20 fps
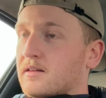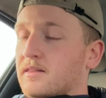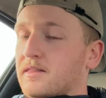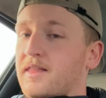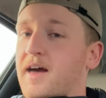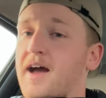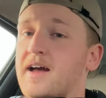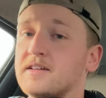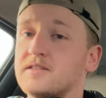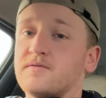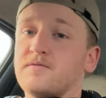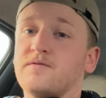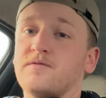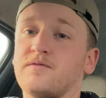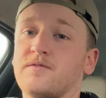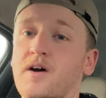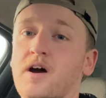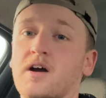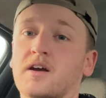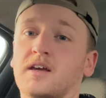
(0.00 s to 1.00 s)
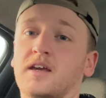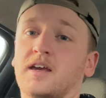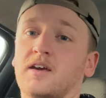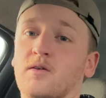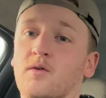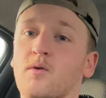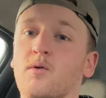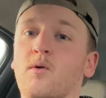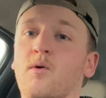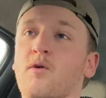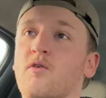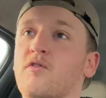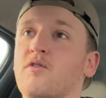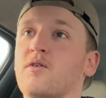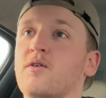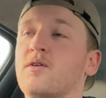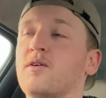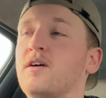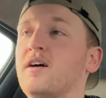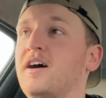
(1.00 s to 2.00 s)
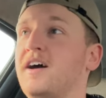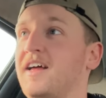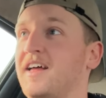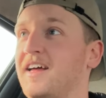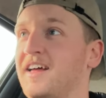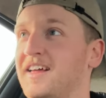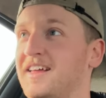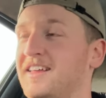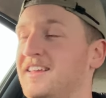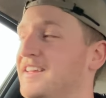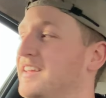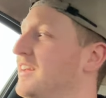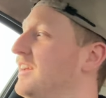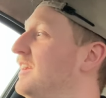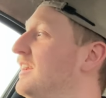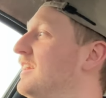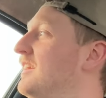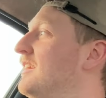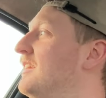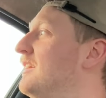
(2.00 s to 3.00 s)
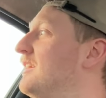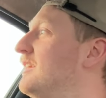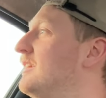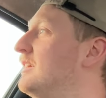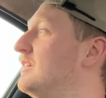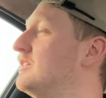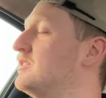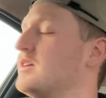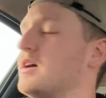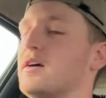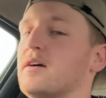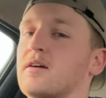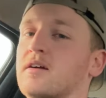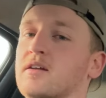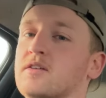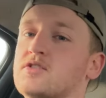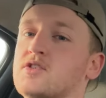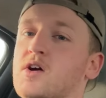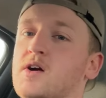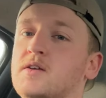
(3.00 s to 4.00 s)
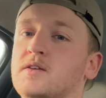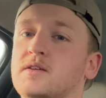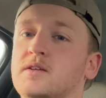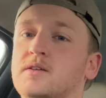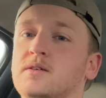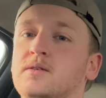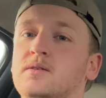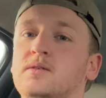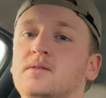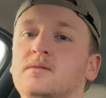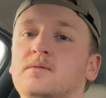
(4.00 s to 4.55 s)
That's fucking awful. So I'm gonna try and do,